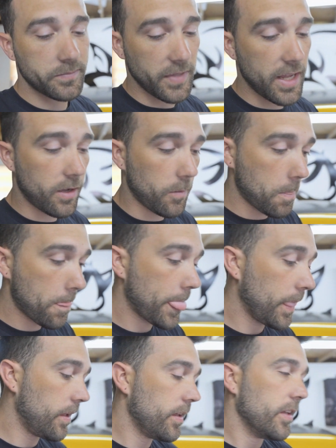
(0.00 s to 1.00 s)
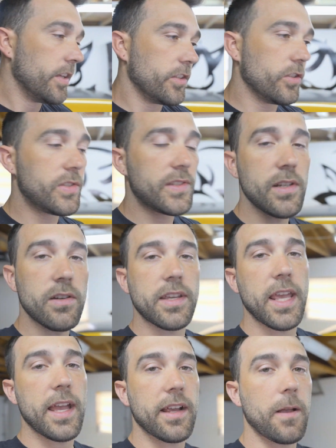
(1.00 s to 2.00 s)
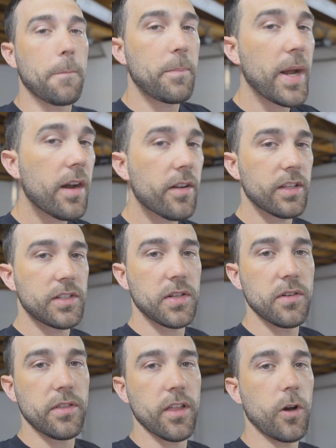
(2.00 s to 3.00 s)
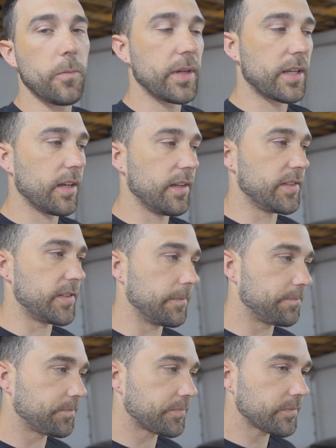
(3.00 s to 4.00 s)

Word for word: Now, you still can't compare the two, though, because